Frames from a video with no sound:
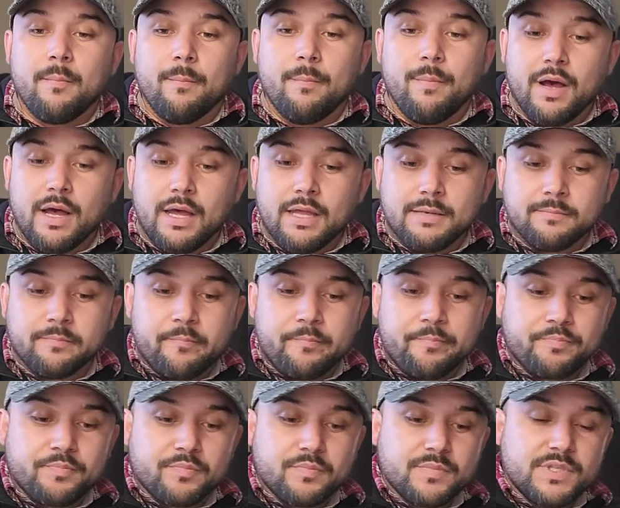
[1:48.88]
But
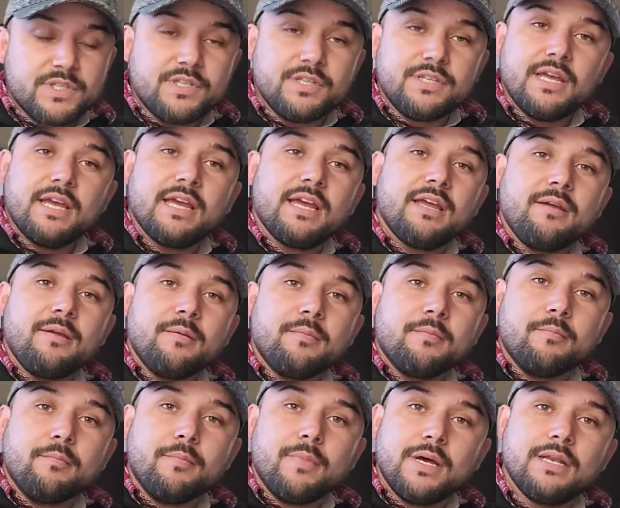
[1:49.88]
today,
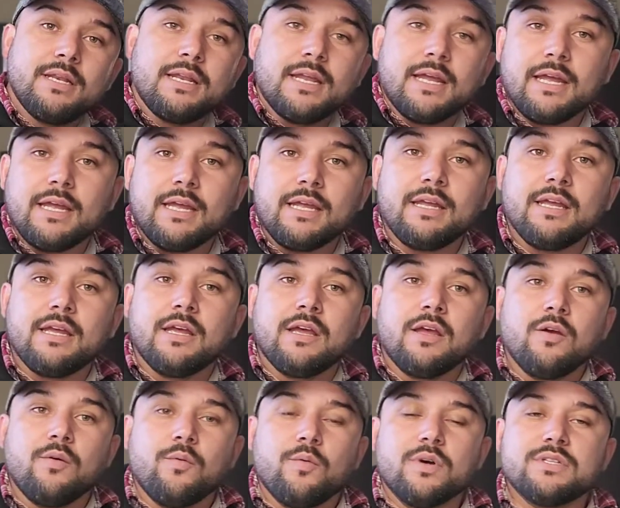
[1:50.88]
Monday,
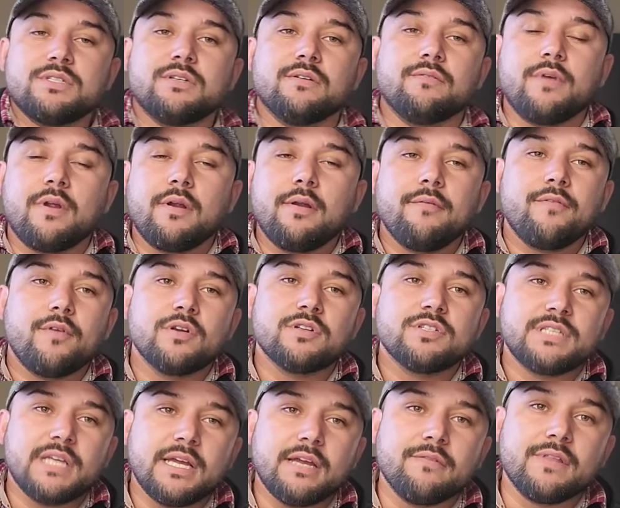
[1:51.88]
was the very
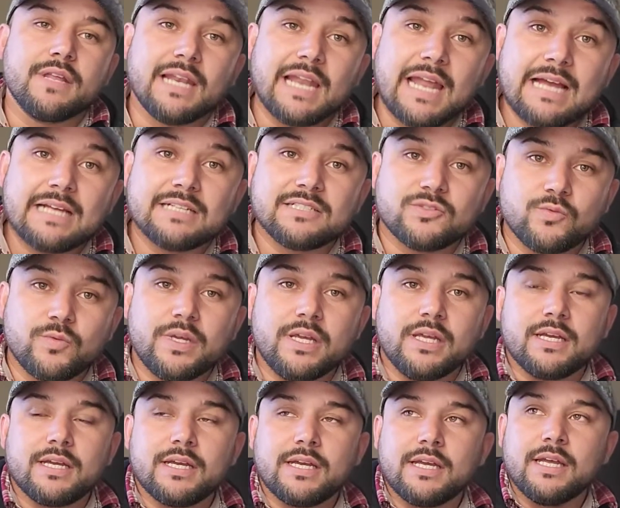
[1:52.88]
first day of the last
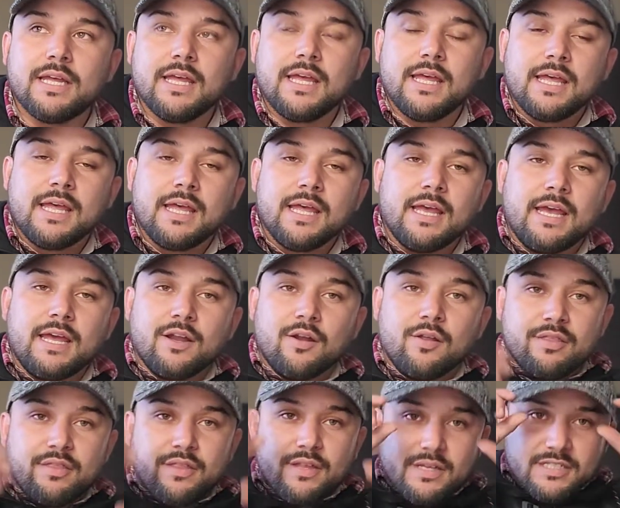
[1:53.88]
week, and
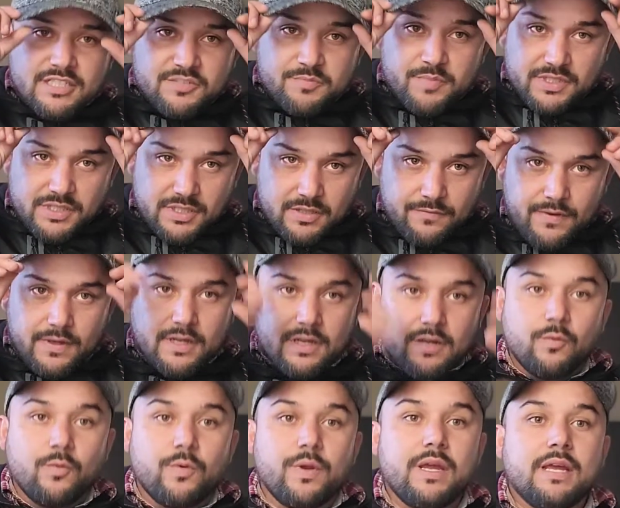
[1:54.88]
on this specific
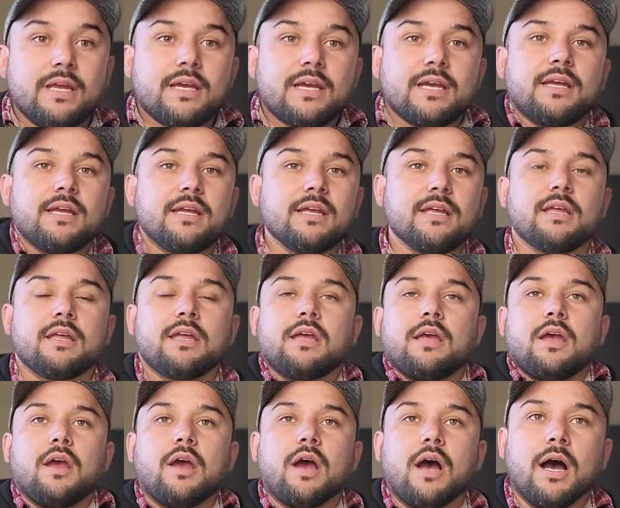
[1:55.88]
week,
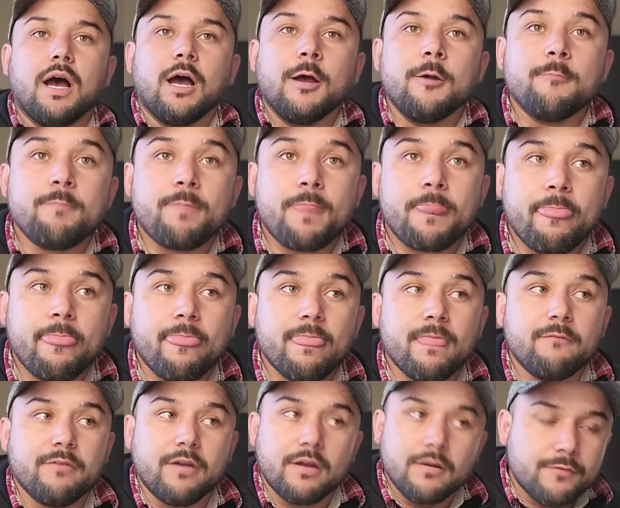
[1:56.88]
the
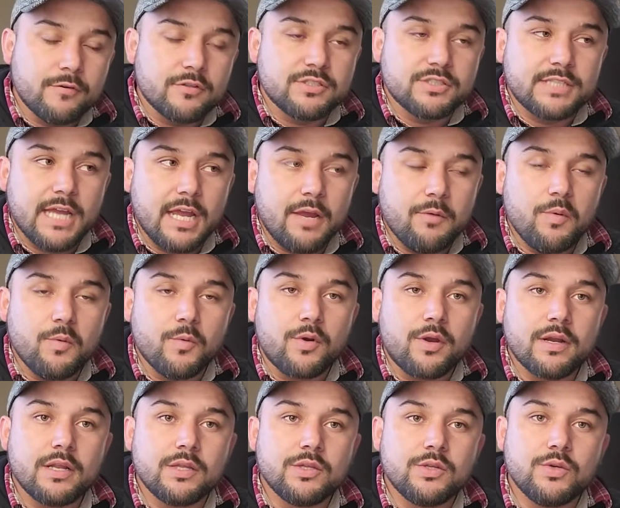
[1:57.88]
very first day we were
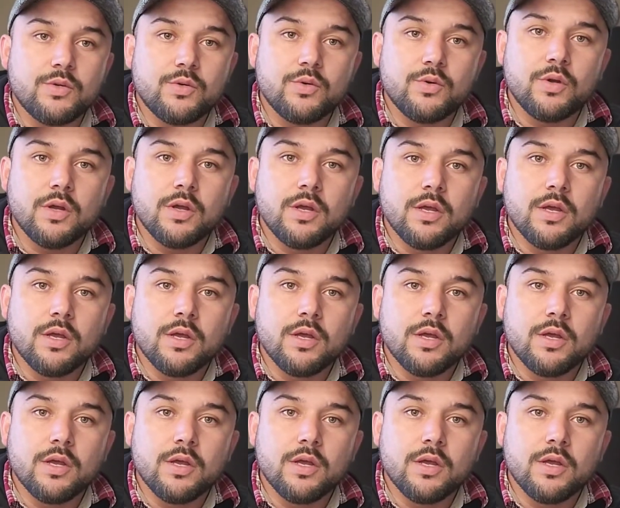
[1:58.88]
going to do